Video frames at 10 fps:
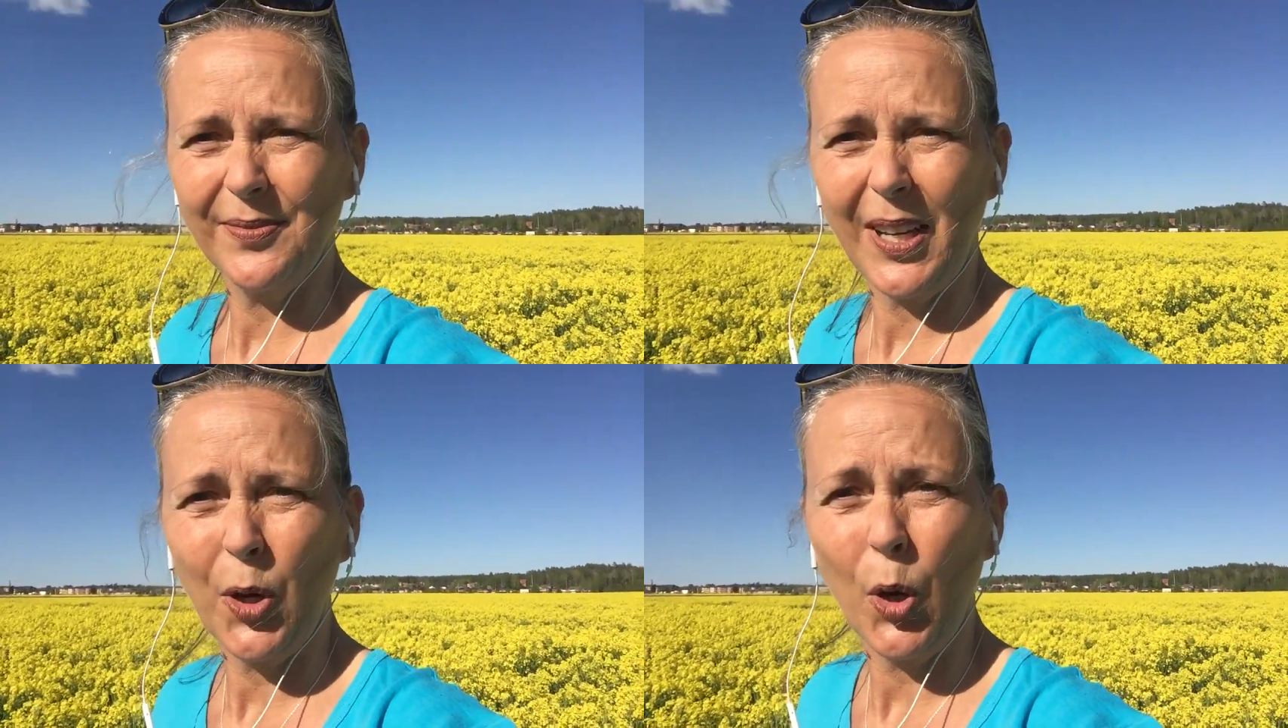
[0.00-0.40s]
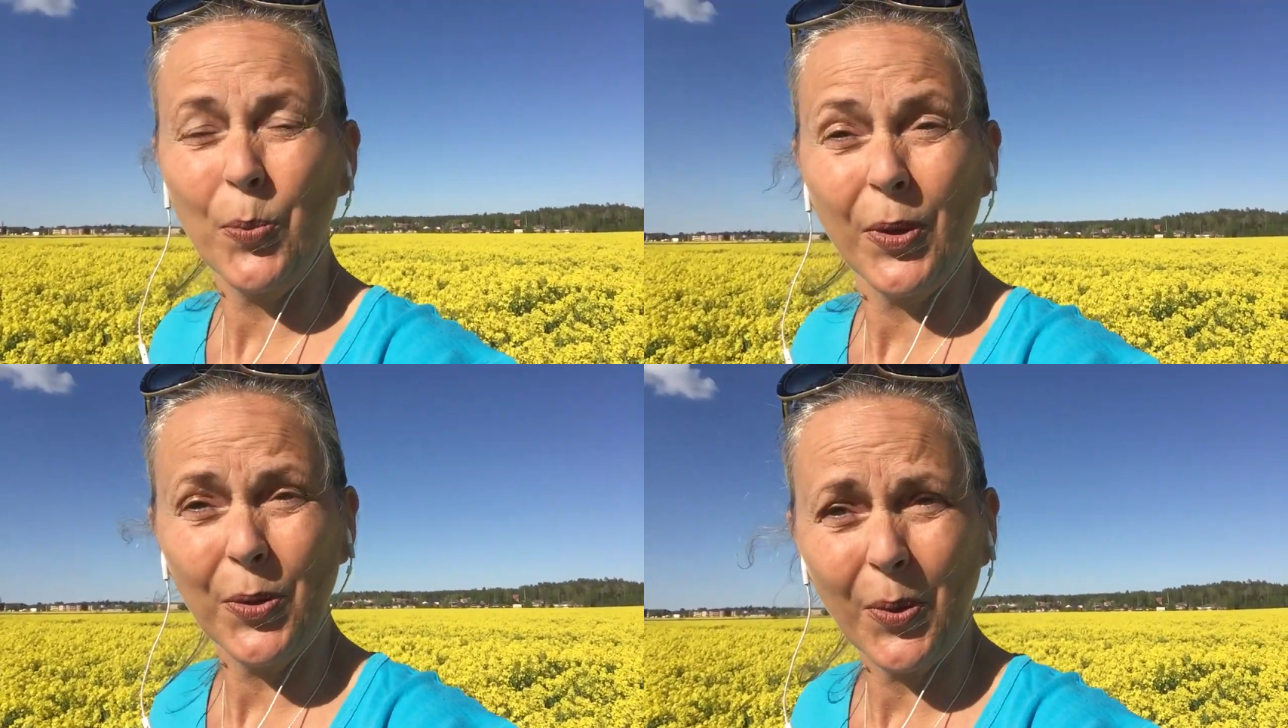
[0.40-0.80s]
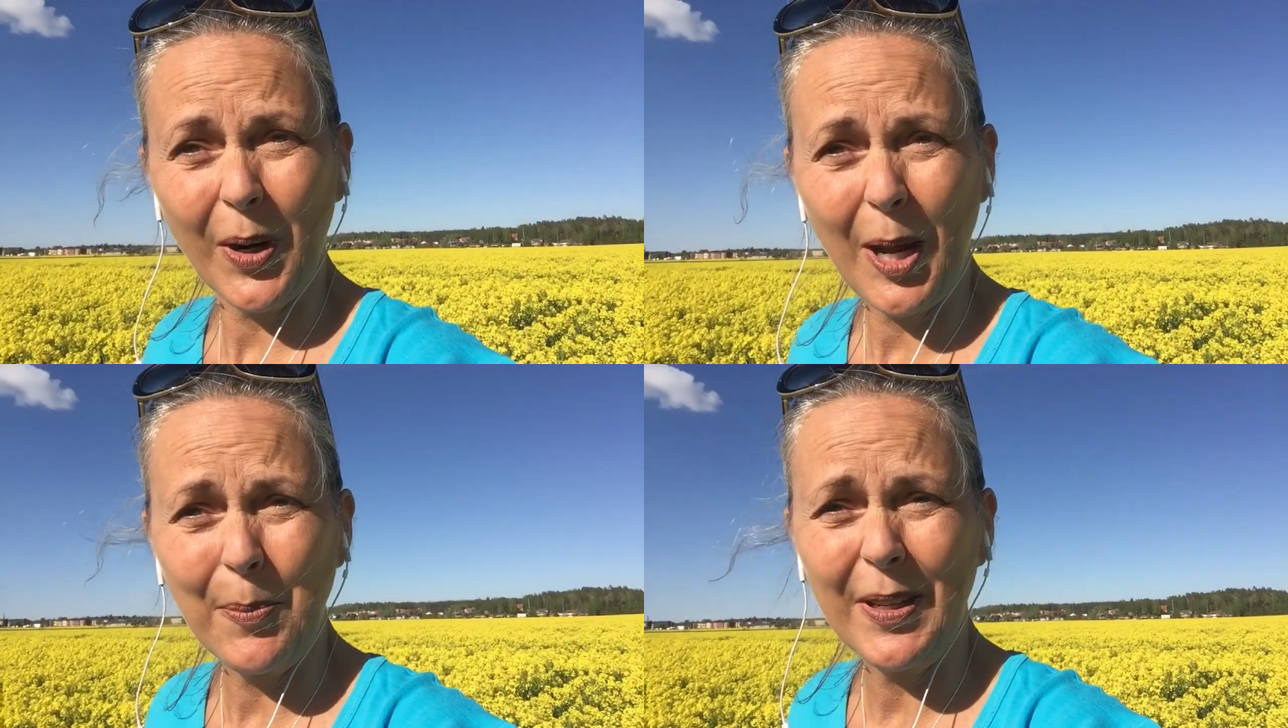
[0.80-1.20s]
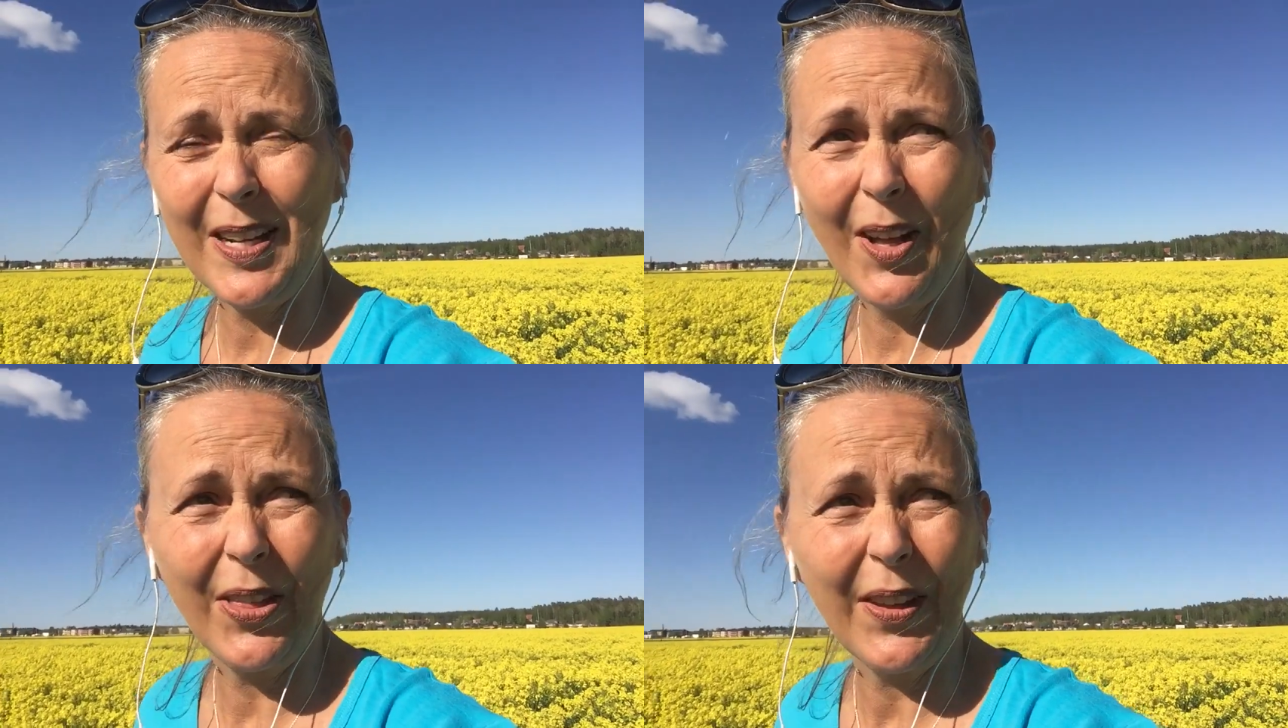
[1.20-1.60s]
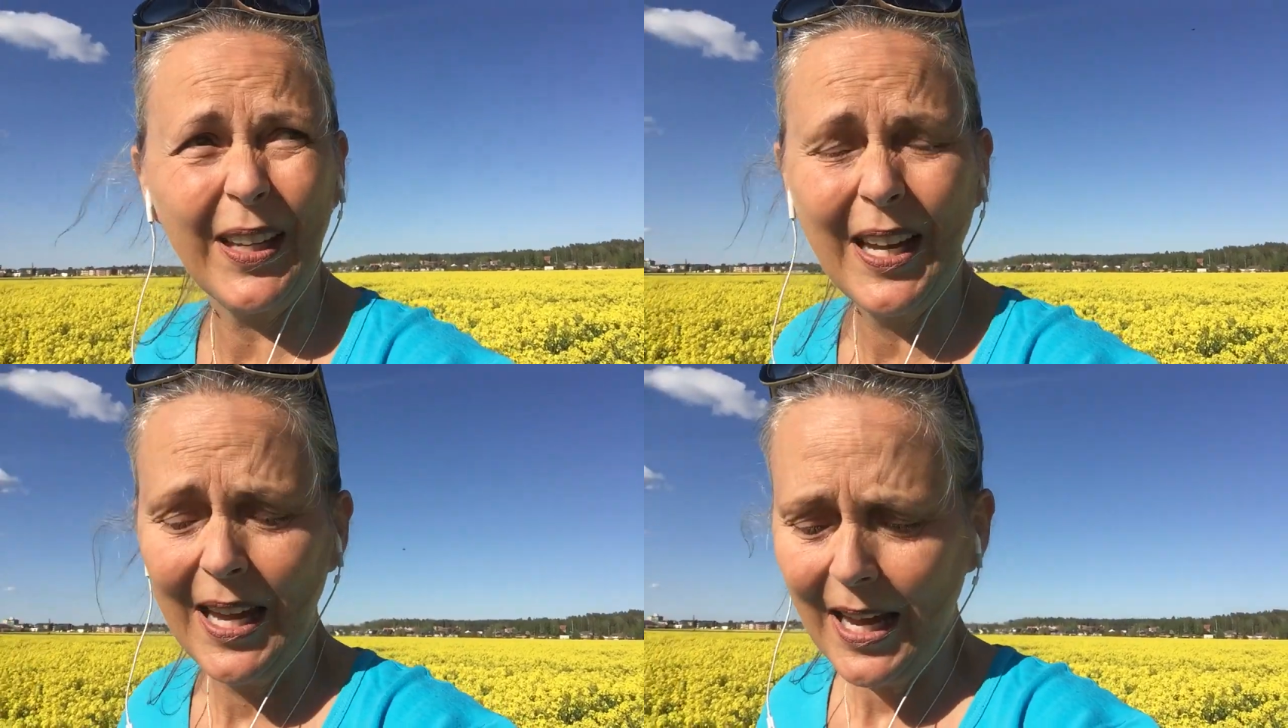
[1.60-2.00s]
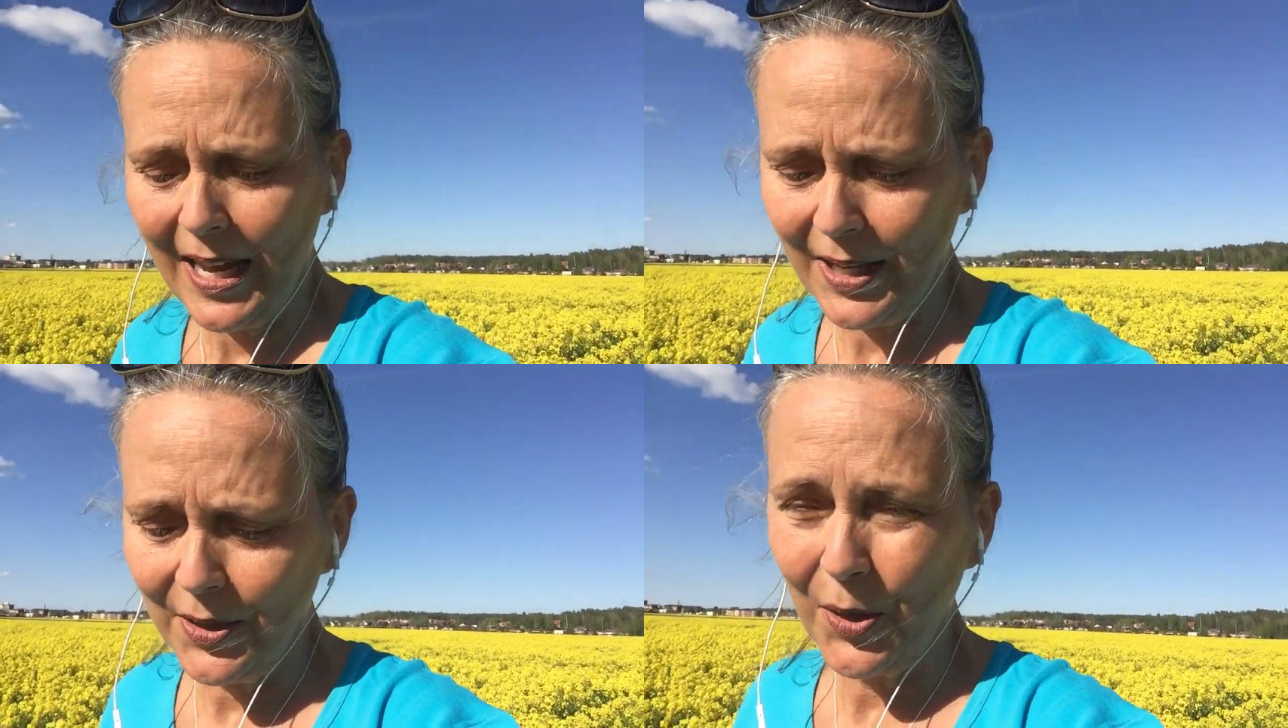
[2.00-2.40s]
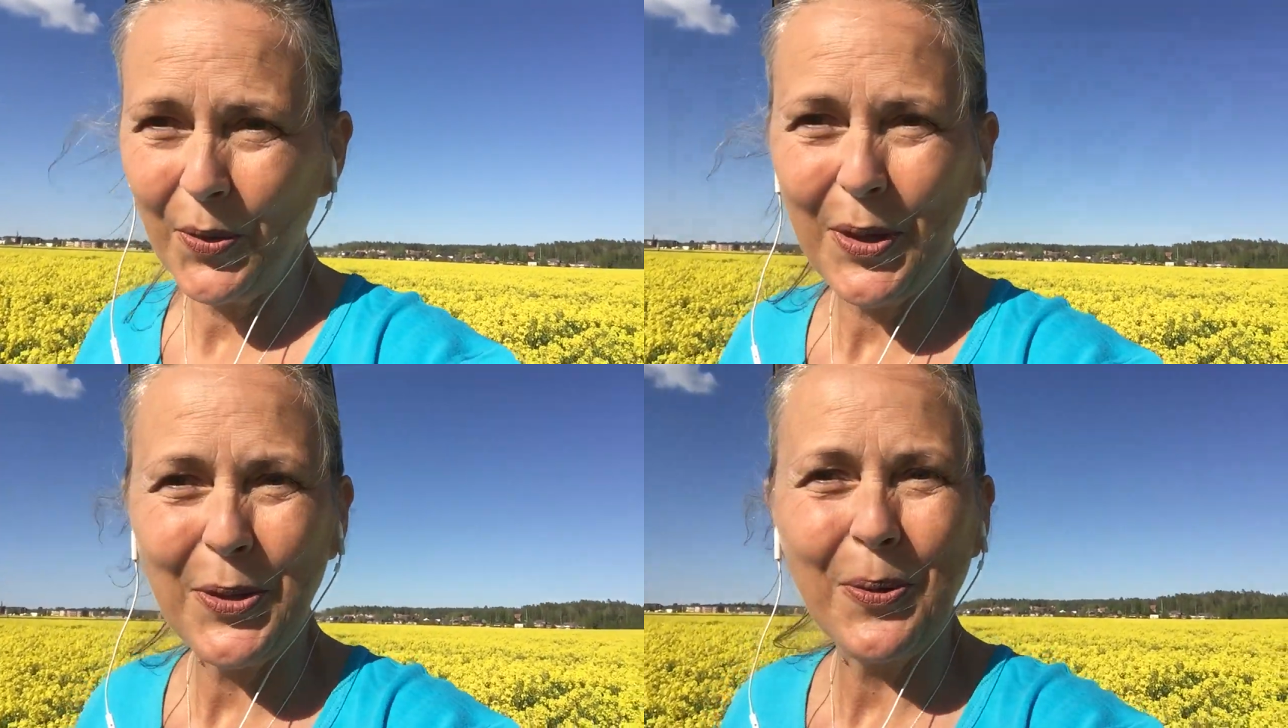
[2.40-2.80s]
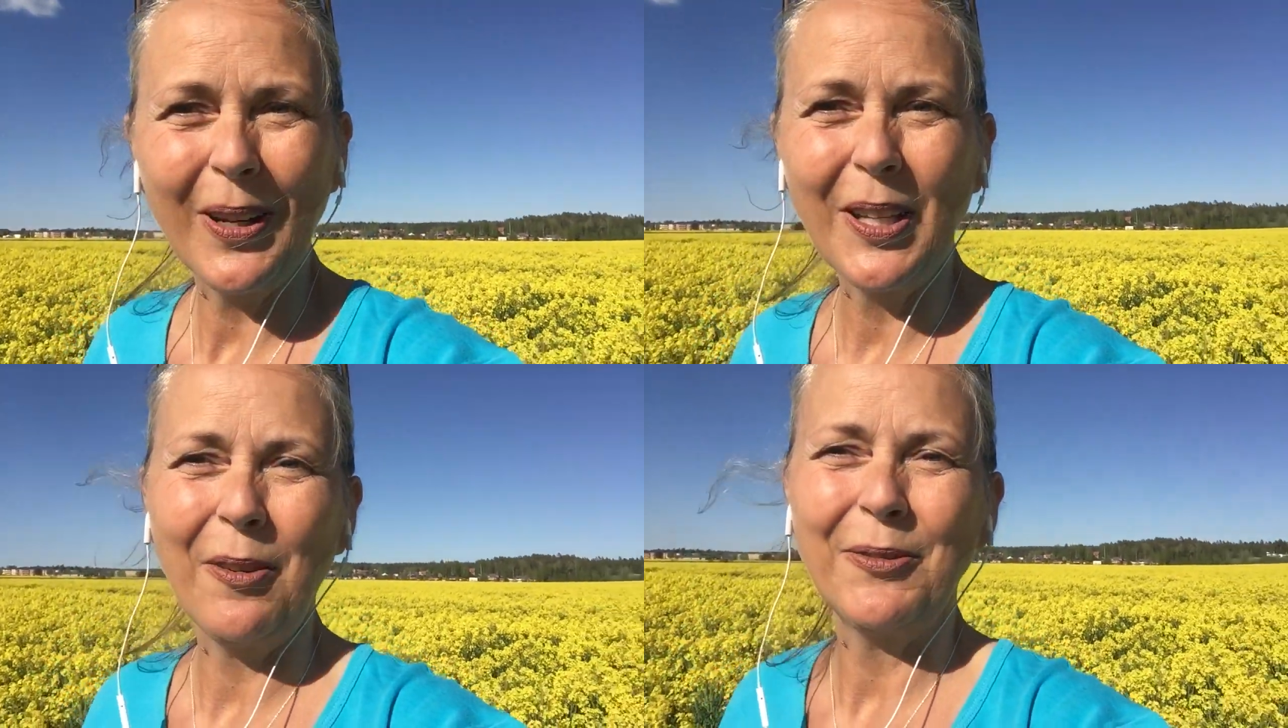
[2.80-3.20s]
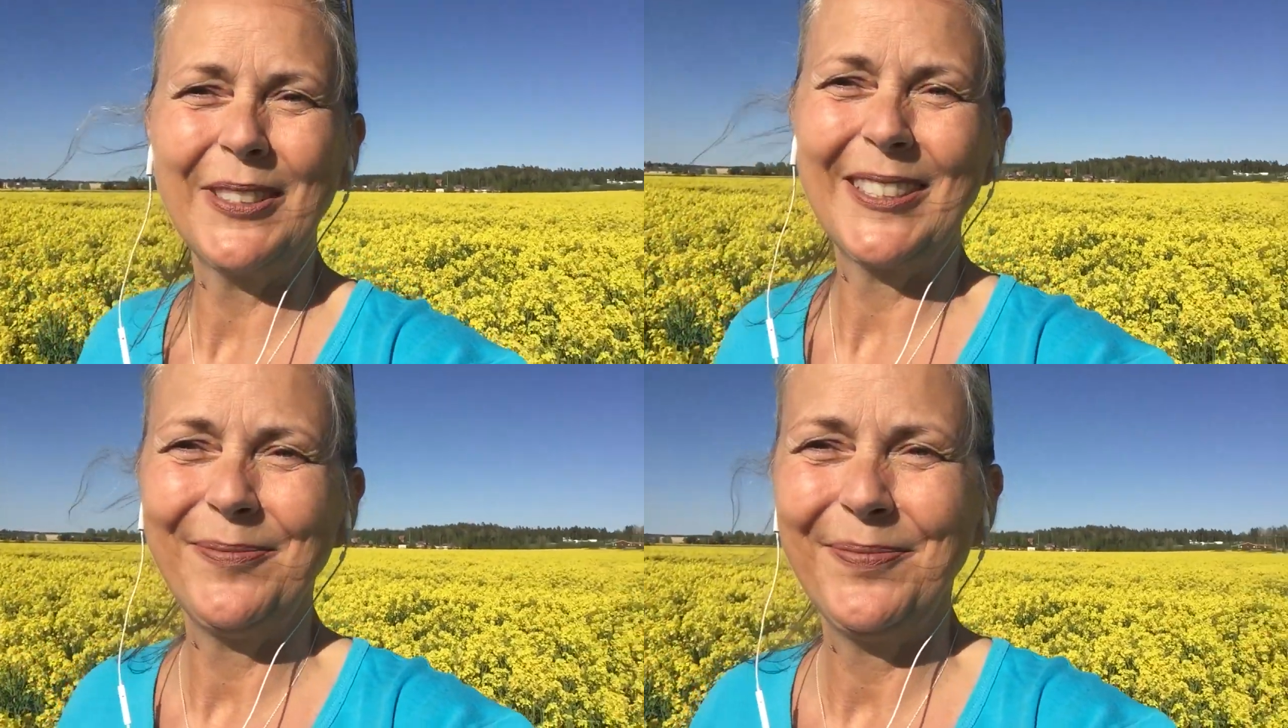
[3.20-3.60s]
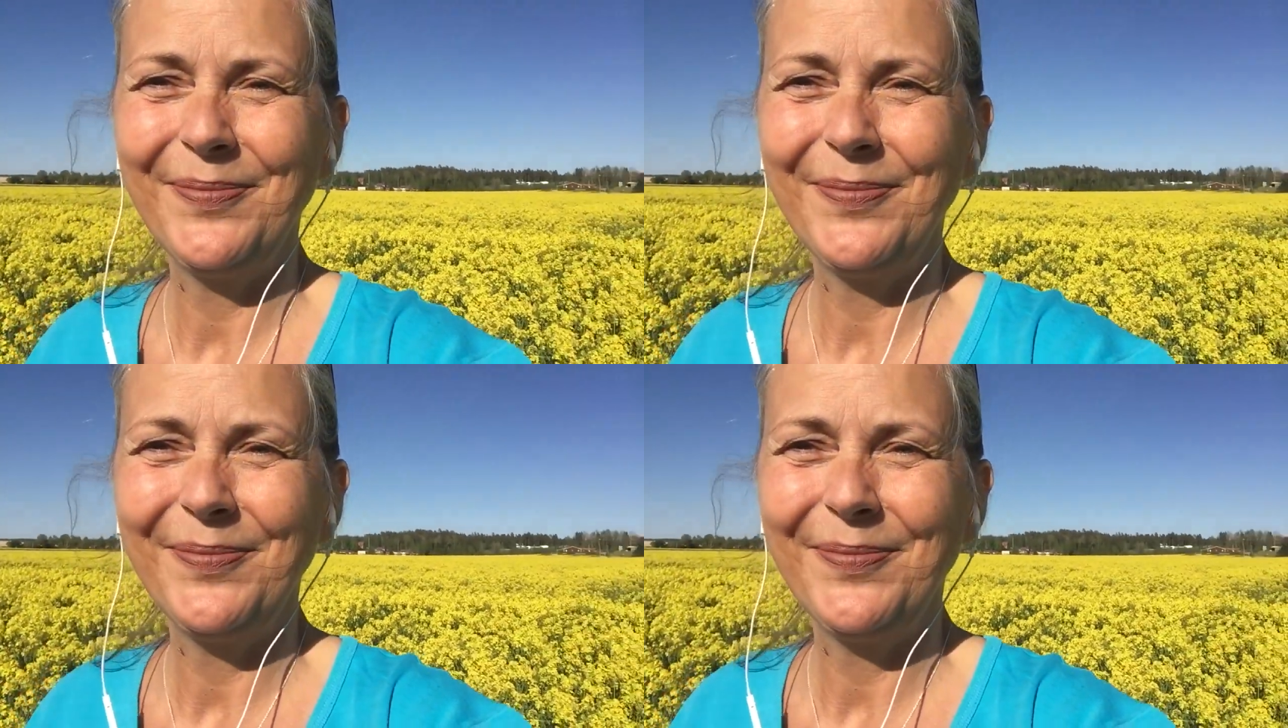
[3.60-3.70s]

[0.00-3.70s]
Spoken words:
I hope that you are happy and healthy and know that you are loved.